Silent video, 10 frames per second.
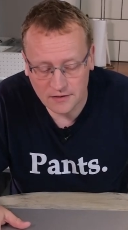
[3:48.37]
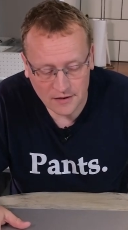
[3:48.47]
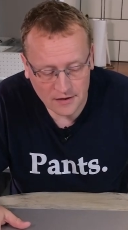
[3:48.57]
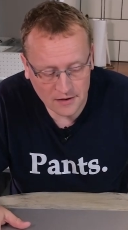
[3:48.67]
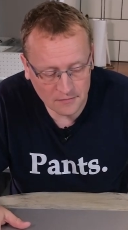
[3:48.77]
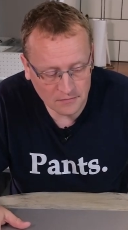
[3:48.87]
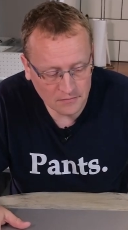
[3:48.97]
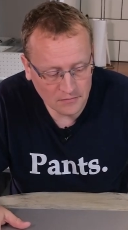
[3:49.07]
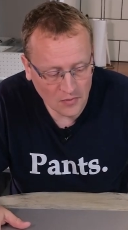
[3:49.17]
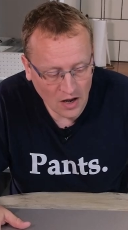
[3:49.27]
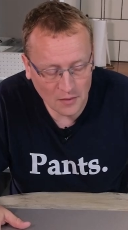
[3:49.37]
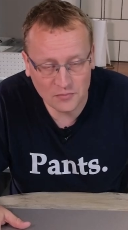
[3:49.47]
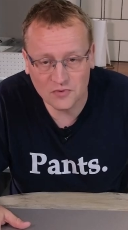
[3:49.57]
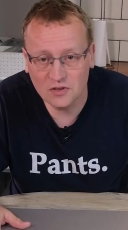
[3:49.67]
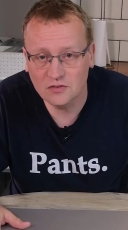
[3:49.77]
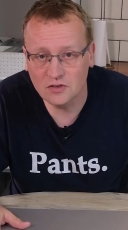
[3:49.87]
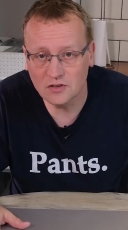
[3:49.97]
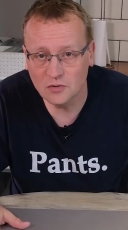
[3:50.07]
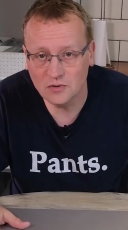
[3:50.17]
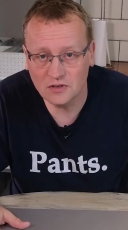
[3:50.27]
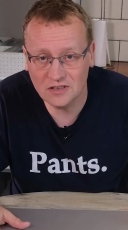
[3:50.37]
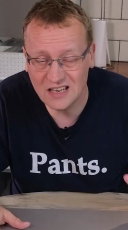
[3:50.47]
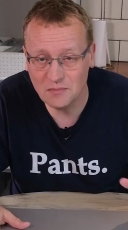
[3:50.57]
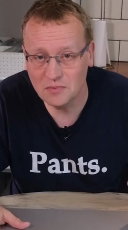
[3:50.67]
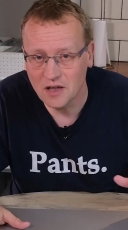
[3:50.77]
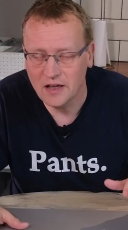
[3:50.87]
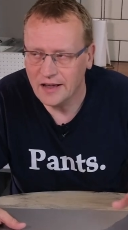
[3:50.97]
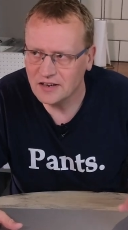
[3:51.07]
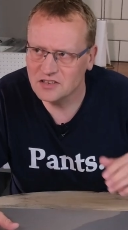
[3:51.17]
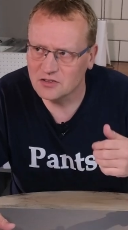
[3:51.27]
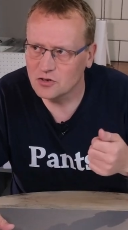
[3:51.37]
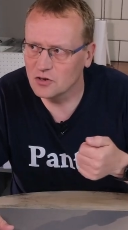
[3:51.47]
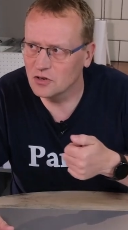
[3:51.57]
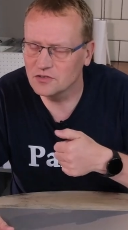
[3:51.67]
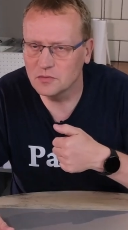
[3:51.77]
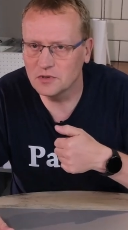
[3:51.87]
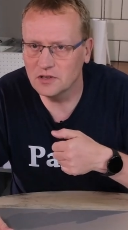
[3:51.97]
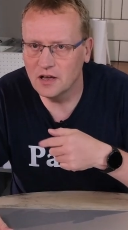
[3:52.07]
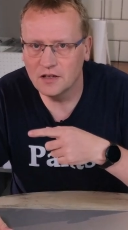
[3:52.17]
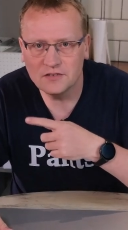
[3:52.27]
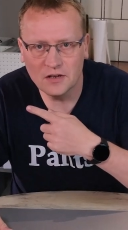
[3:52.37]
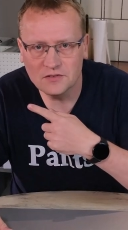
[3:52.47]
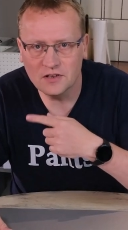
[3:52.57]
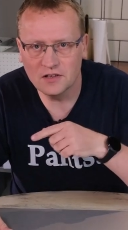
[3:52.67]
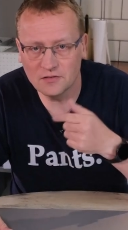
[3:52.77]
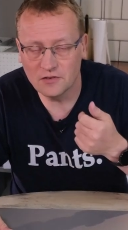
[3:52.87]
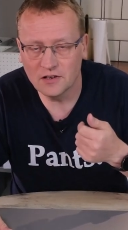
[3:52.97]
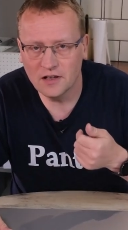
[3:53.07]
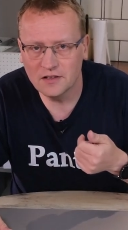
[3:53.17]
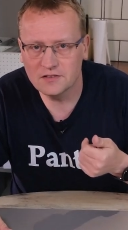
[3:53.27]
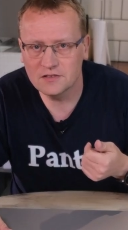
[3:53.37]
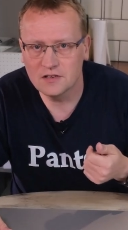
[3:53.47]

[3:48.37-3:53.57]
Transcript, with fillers: um, upped, so I don't keep... Actually, I turned on some of the lights outside, the floodlights,